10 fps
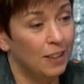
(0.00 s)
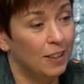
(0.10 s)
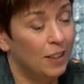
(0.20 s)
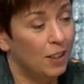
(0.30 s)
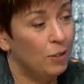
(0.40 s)

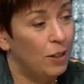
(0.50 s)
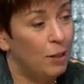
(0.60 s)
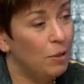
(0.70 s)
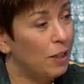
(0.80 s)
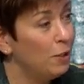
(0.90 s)
I
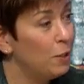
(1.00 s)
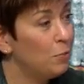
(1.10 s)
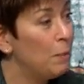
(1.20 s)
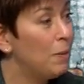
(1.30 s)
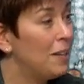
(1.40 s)
want to lose
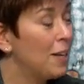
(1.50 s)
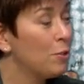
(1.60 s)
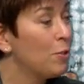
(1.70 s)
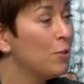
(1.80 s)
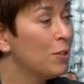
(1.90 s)
weight by that
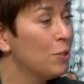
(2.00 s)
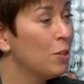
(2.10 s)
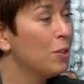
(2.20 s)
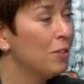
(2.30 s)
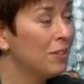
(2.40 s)
cruise in
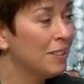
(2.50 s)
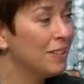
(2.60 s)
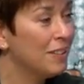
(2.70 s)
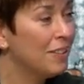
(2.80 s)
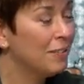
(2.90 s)
June,
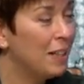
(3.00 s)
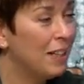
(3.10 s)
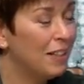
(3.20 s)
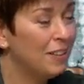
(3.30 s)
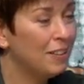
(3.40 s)

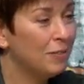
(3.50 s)
well,